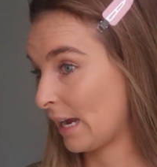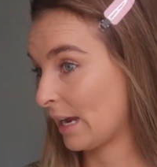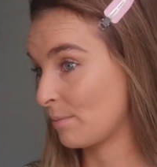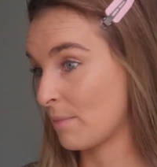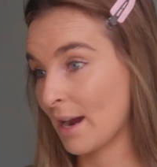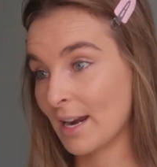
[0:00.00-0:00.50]

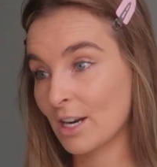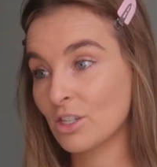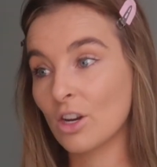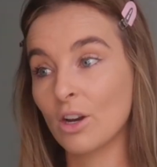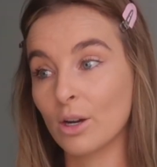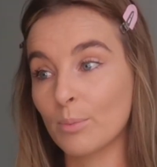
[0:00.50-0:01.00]
it might
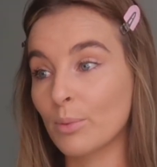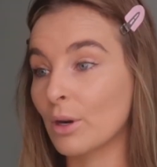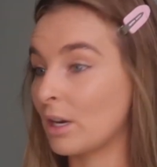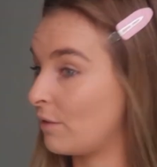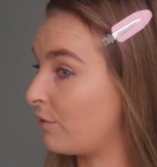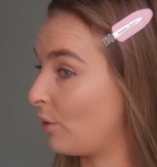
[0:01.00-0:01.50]
actually look
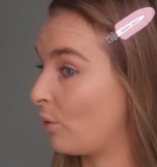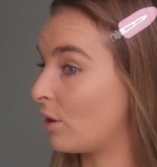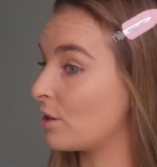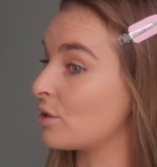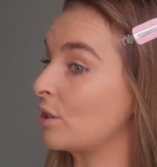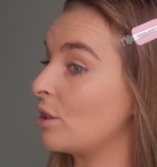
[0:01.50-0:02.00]
pretty
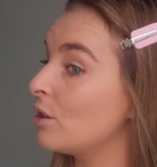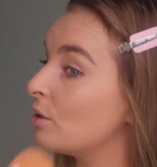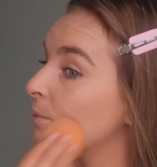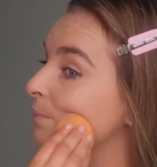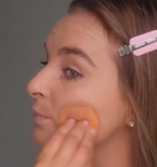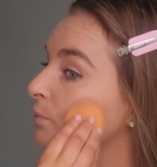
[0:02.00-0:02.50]
flawless on
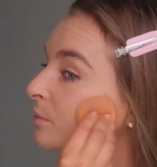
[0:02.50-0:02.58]
you.